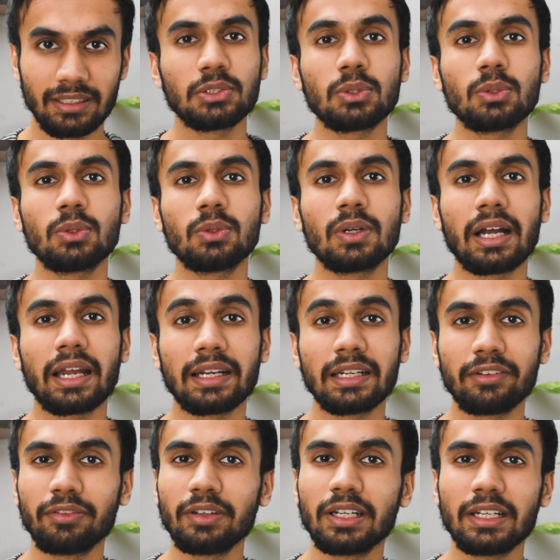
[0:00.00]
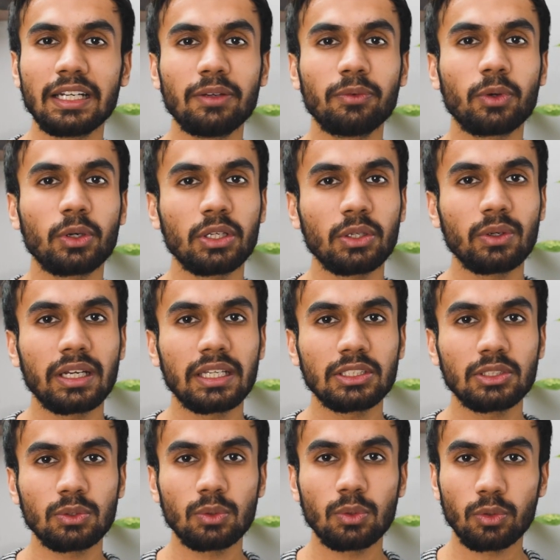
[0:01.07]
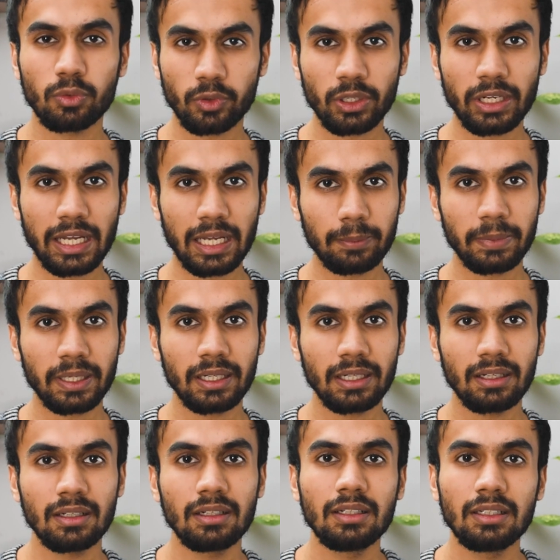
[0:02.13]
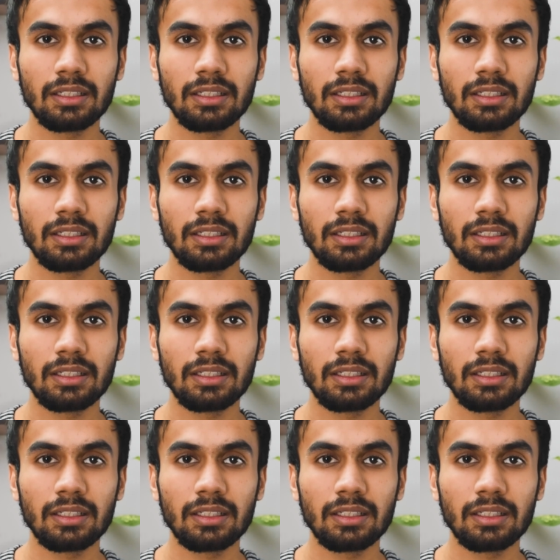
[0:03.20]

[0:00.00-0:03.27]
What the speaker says: So I definitely want you guys to go for iPad,